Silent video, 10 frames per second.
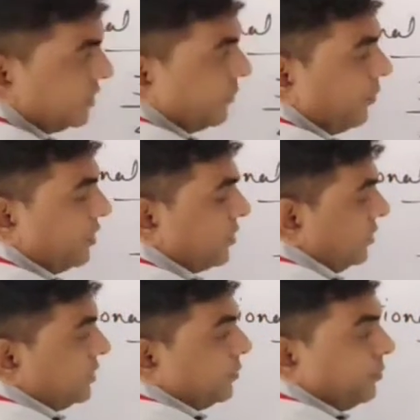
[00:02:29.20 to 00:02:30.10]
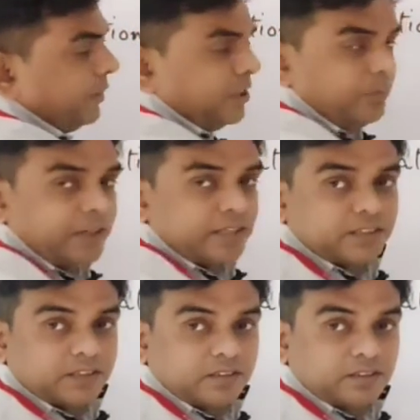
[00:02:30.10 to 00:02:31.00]
is the one concept of
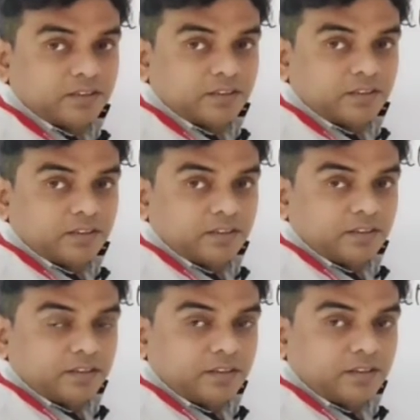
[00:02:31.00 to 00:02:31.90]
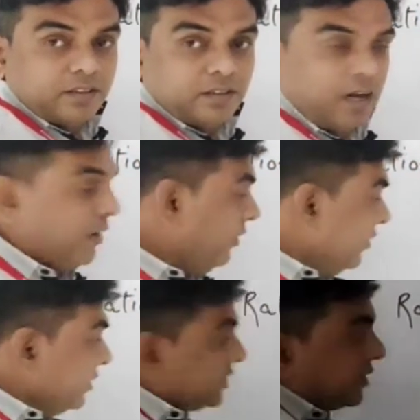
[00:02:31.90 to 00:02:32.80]
multiplication.
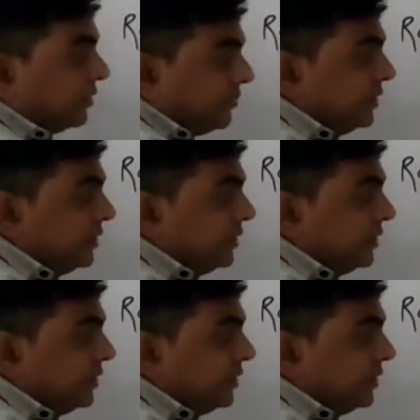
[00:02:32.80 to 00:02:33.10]
However, the sum